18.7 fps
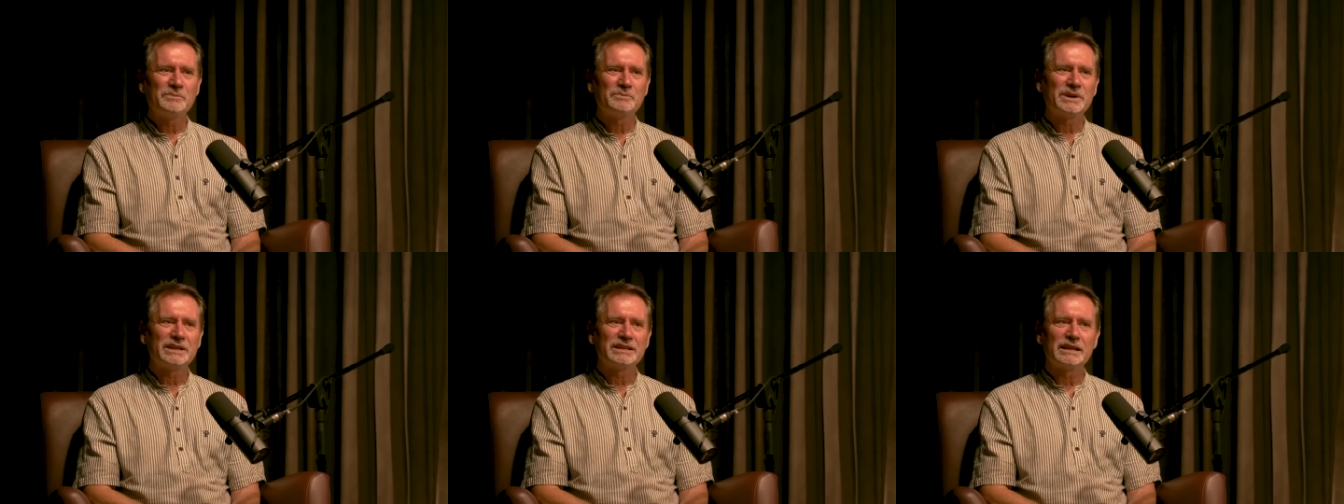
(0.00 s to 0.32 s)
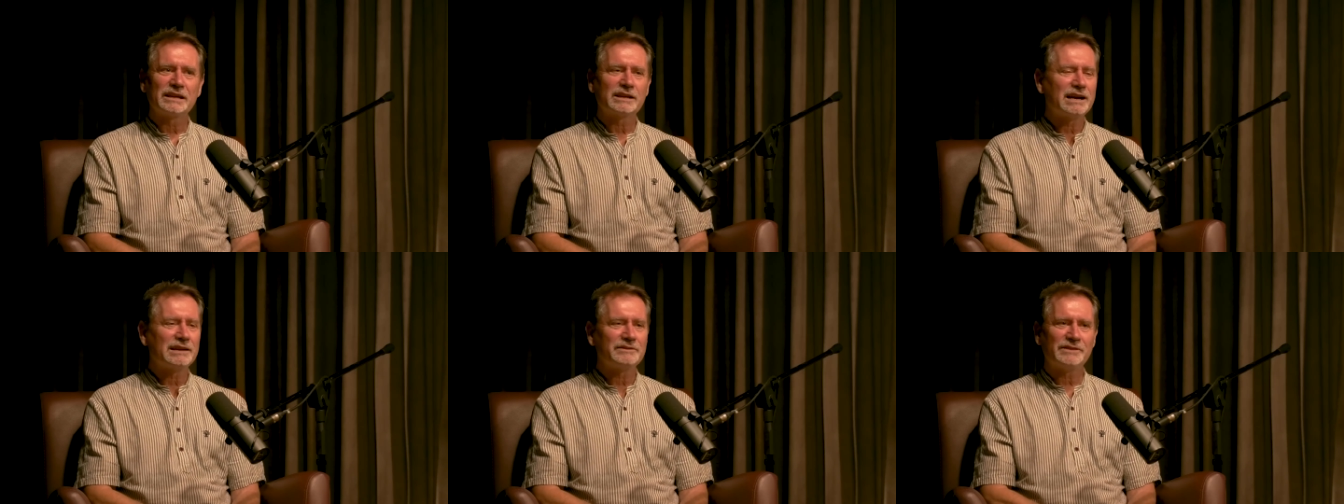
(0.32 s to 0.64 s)
But
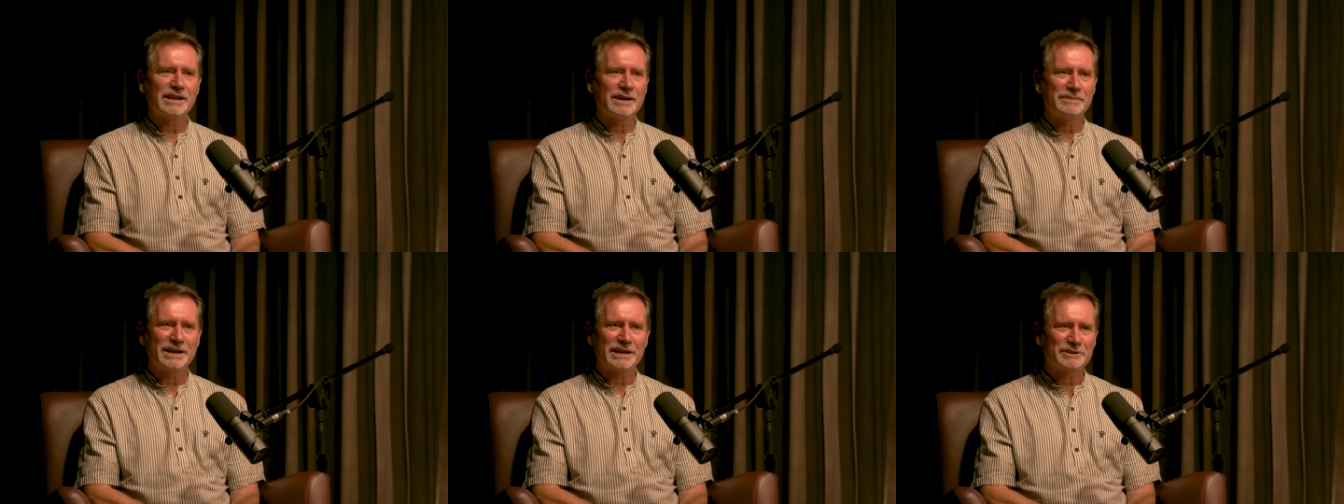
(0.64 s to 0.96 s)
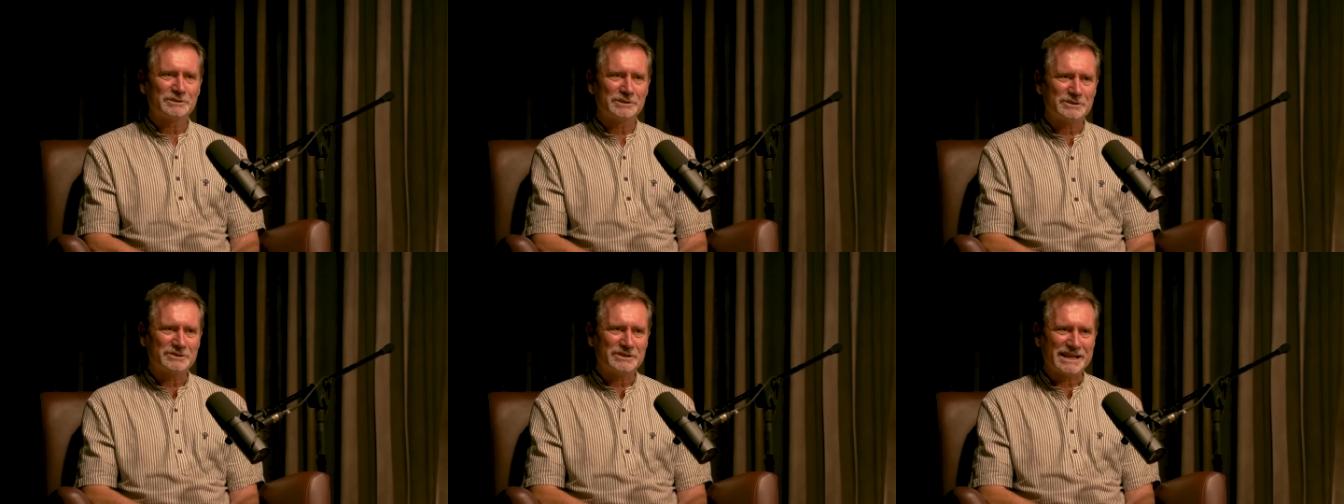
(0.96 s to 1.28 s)
I can't fly back
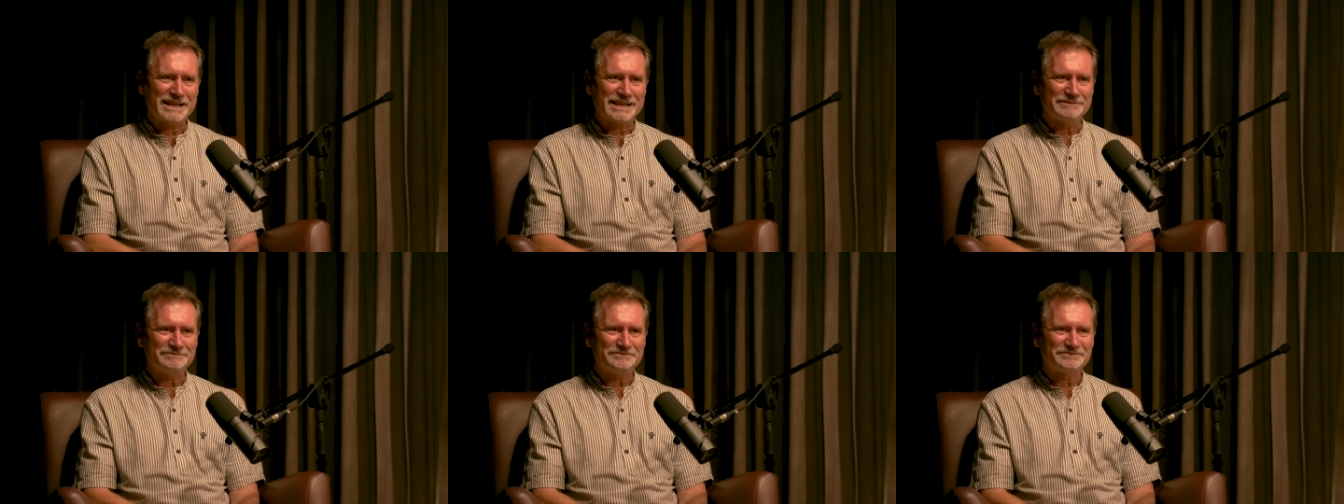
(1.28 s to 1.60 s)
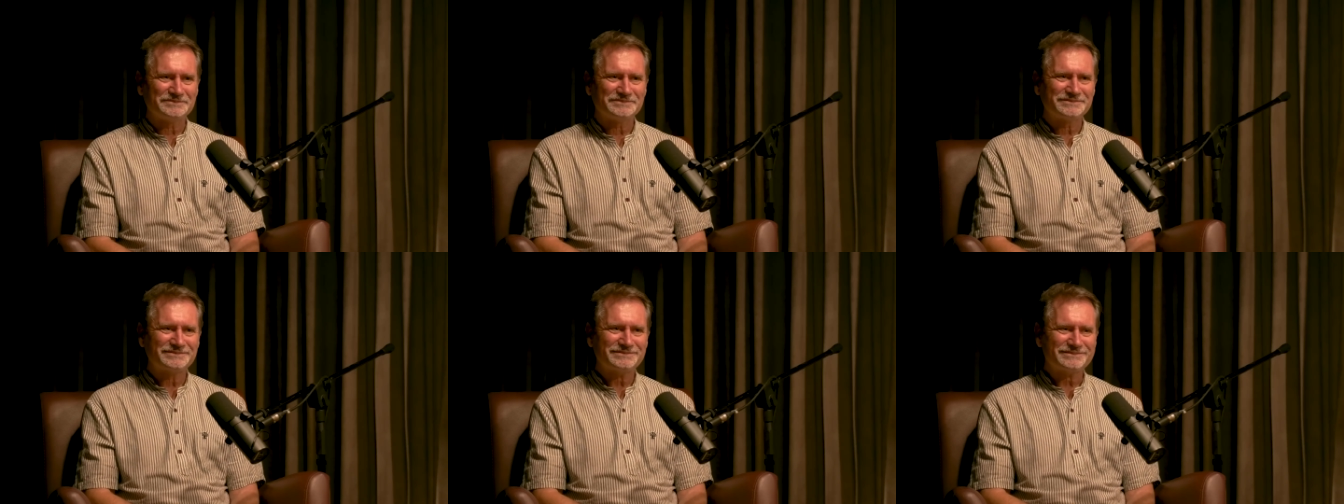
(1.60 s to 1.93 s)
to Australia
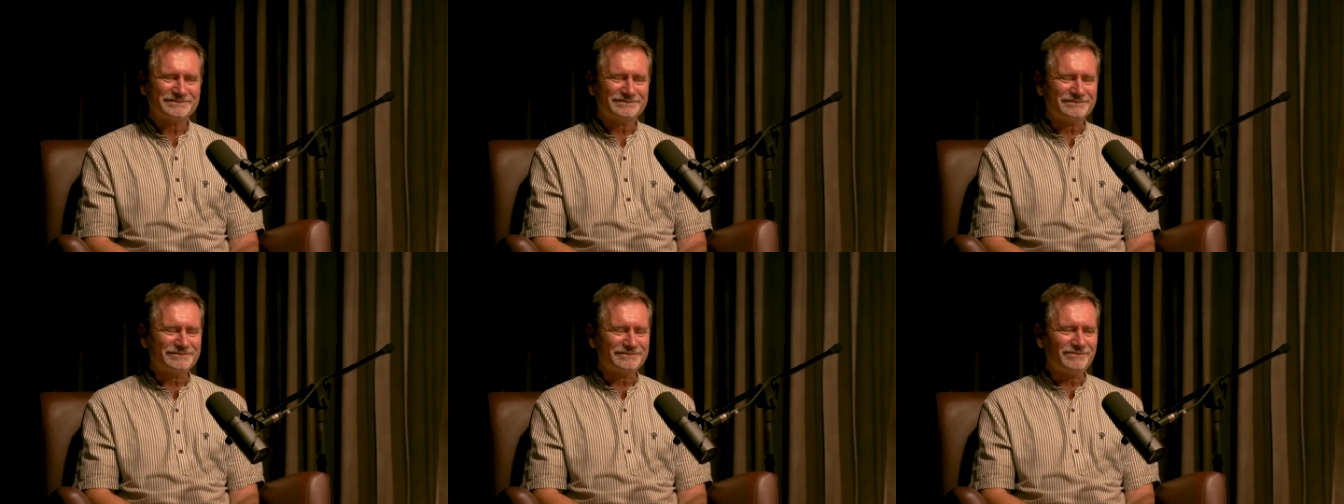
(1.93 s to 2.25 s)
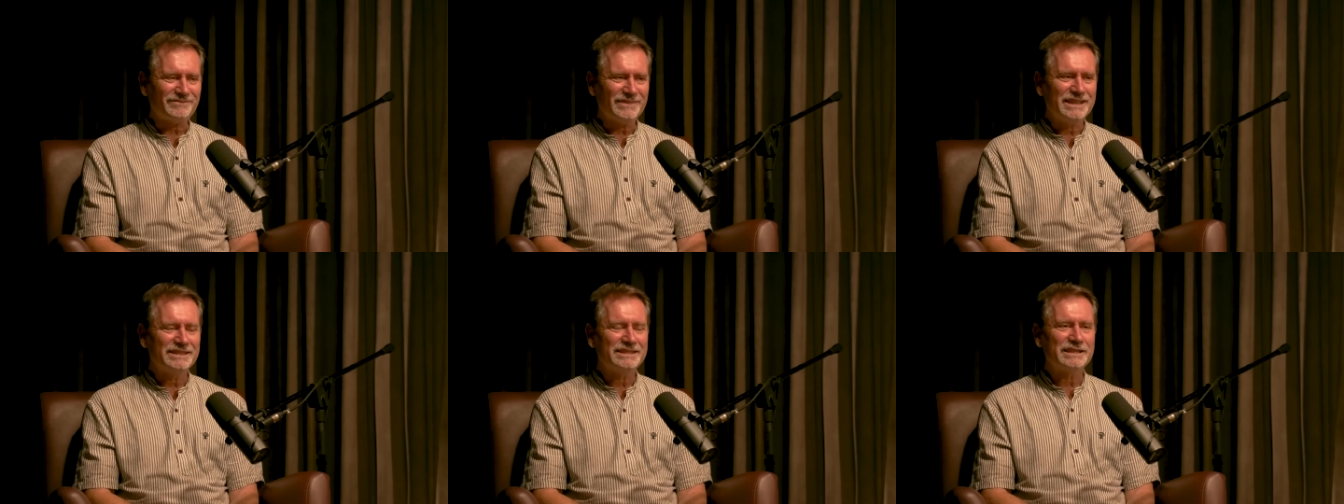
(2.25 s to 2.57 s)

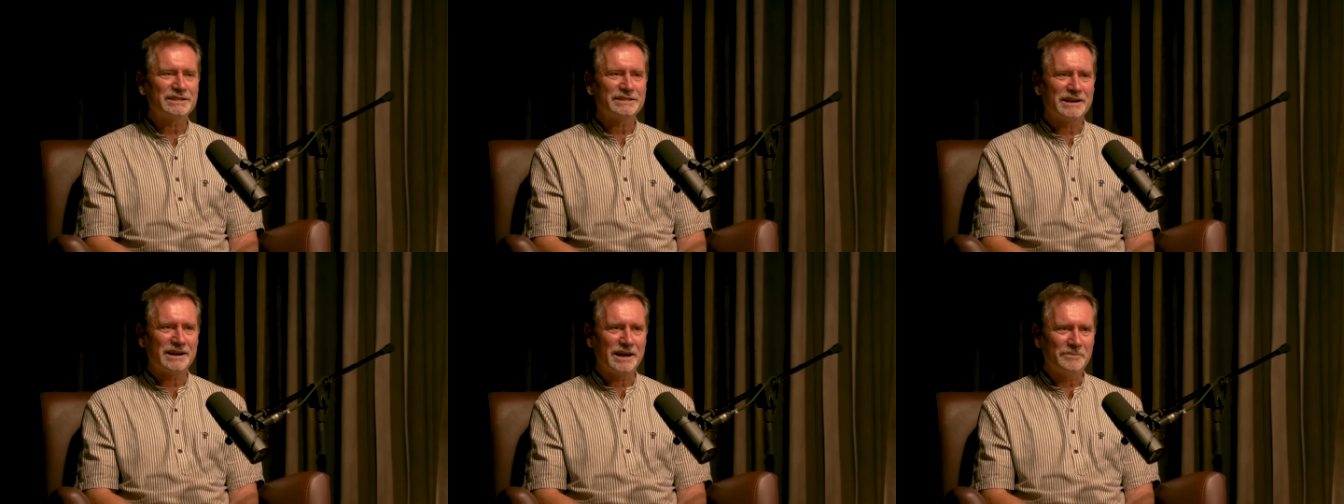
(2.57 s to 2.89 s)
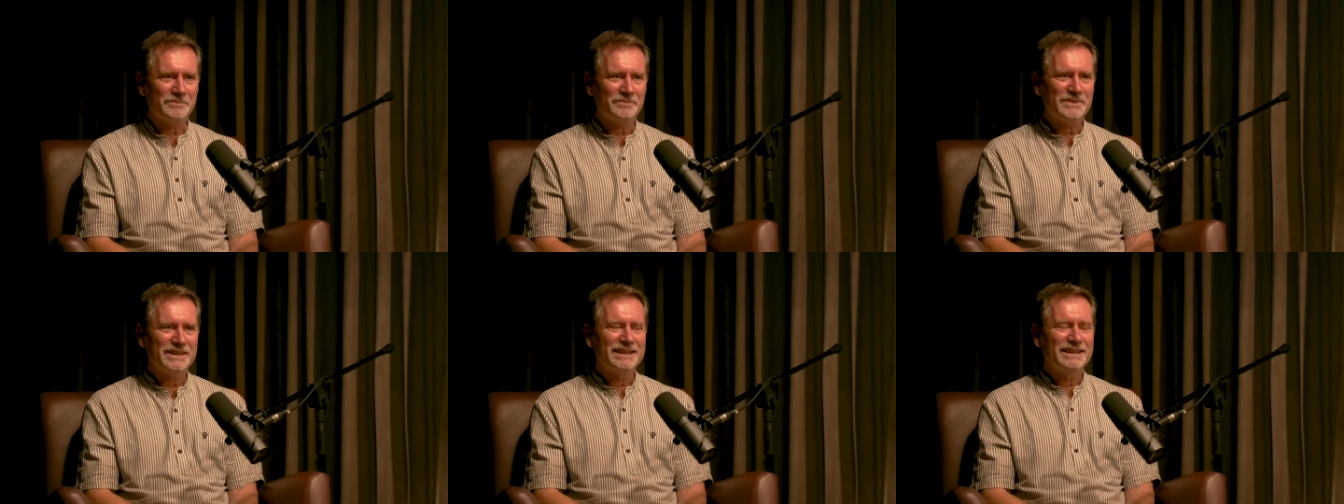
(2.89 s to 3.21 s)
at that
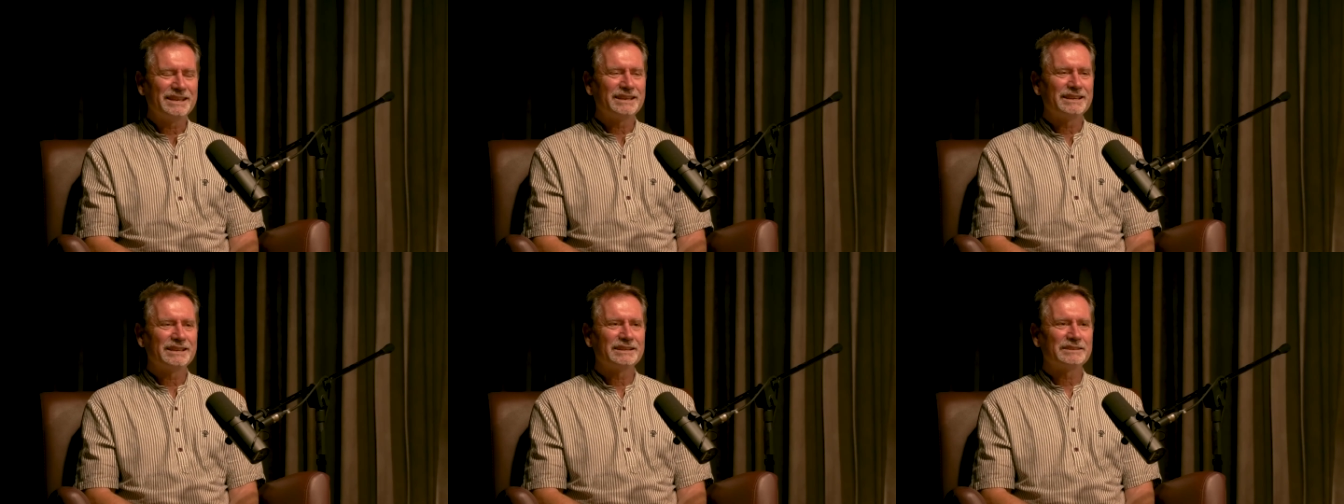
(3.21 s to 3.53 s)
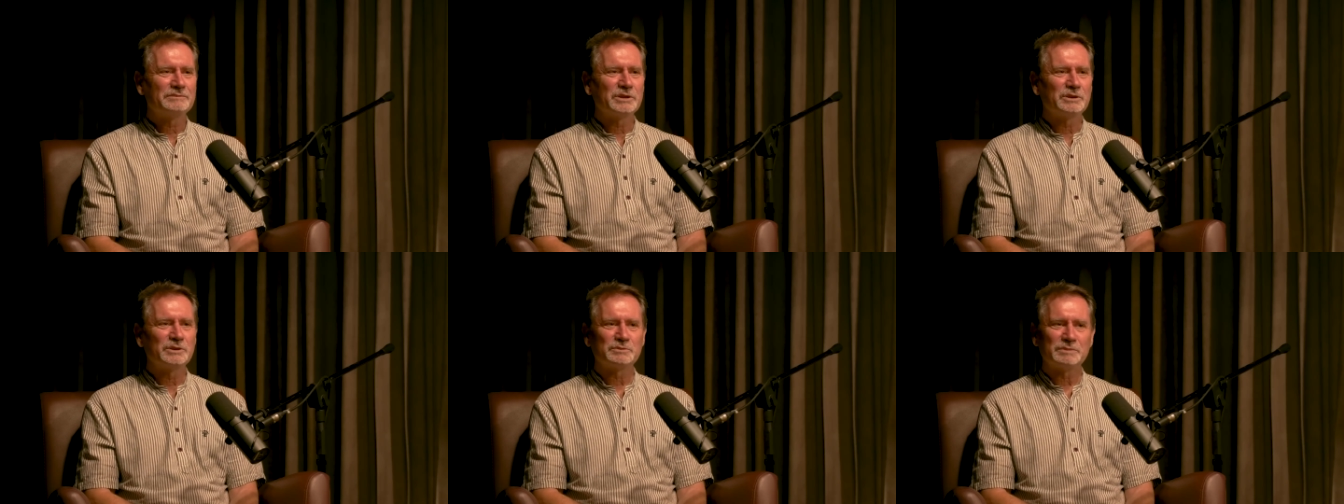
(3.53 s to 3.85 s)
time
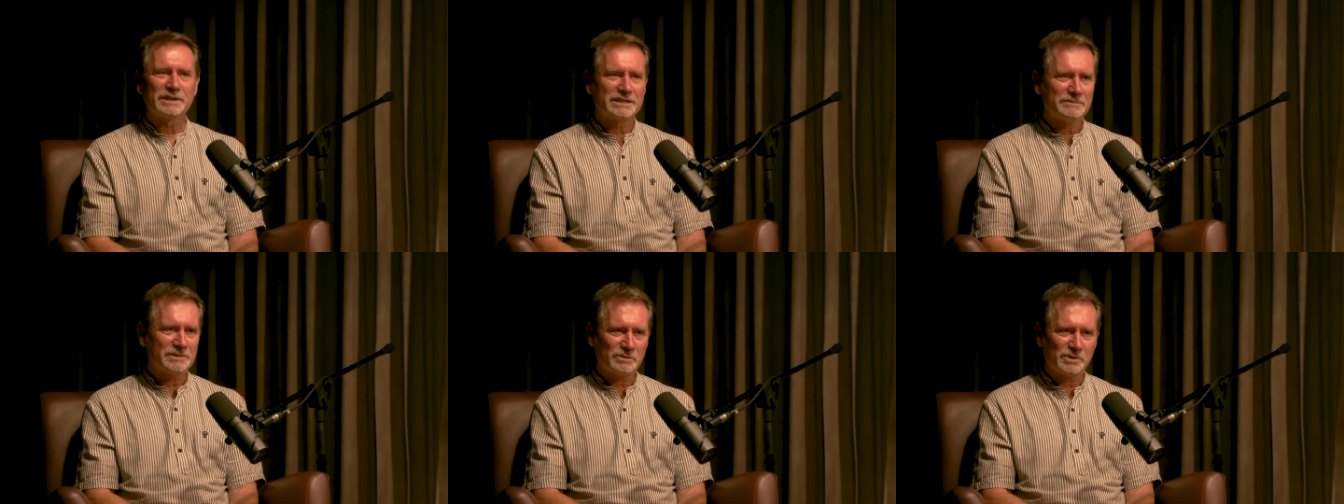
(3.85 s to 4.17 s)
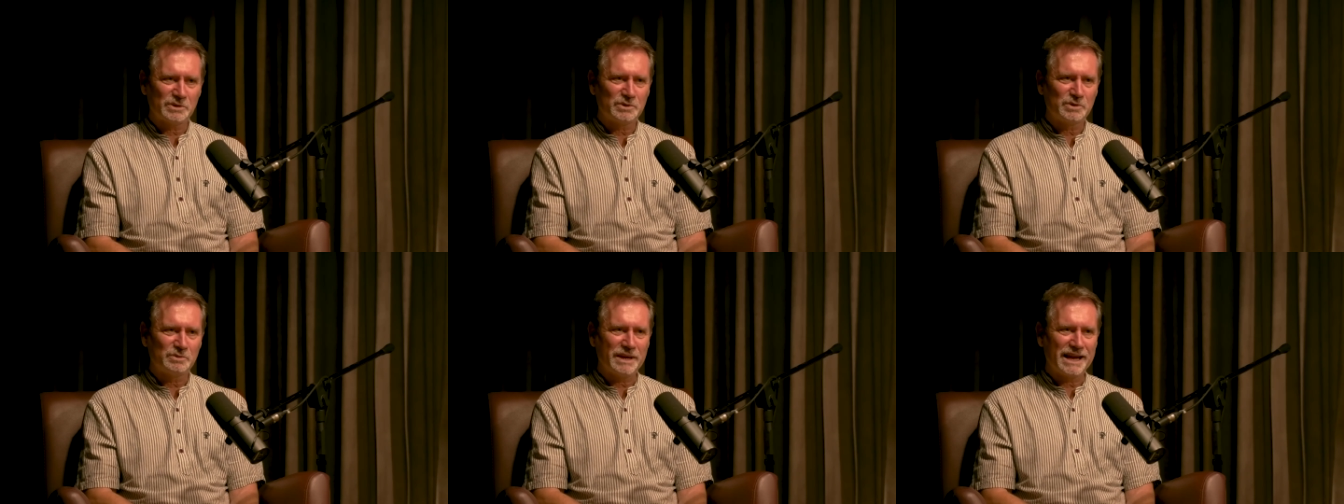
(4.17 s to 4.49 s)
because my tummy
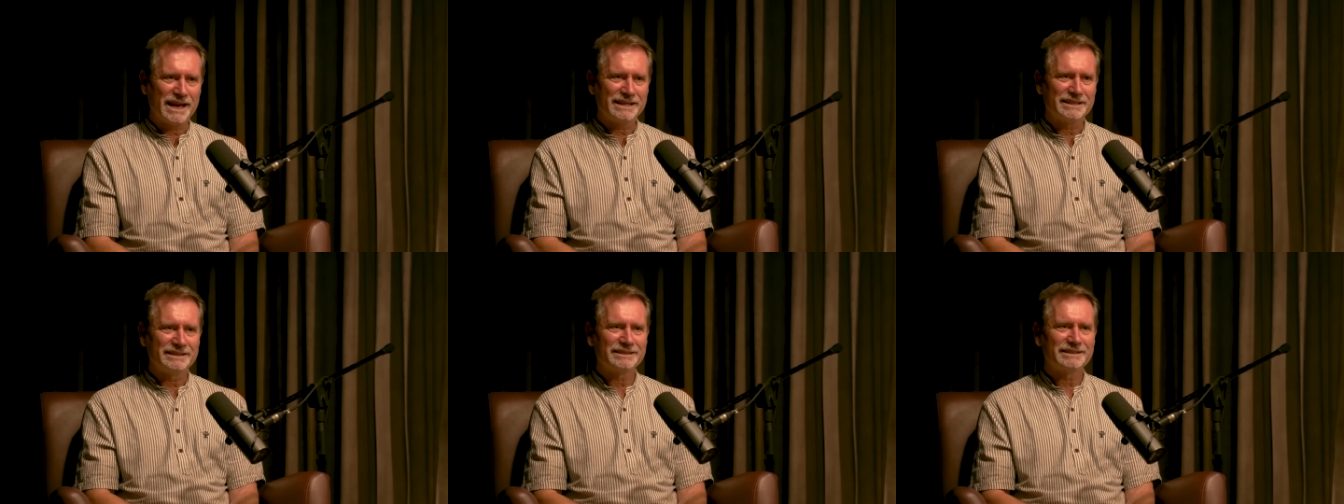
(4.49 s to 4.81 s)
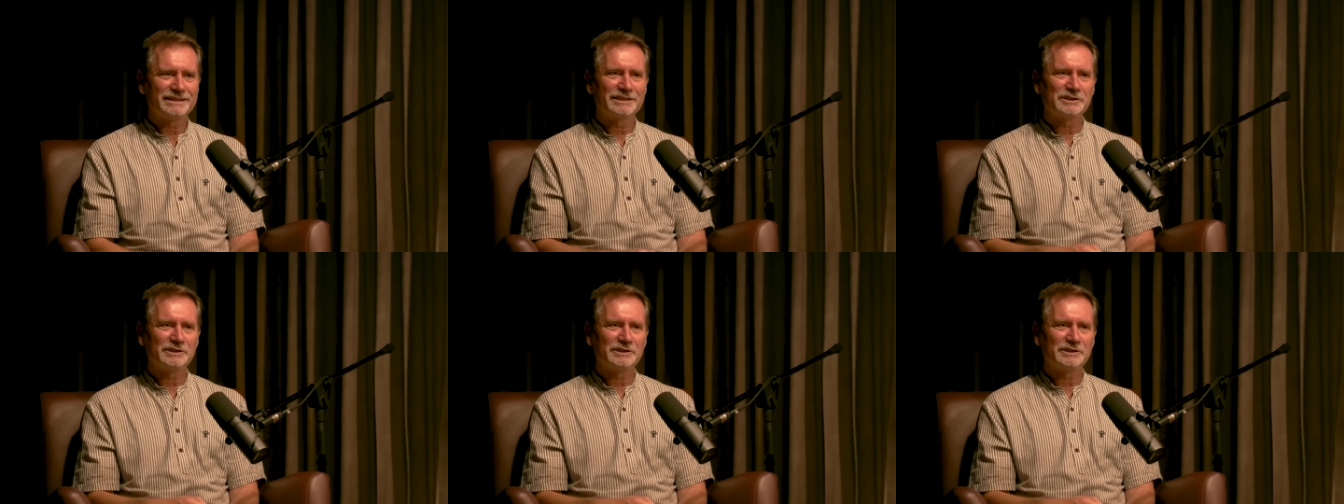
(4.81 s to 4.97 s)
was too bad.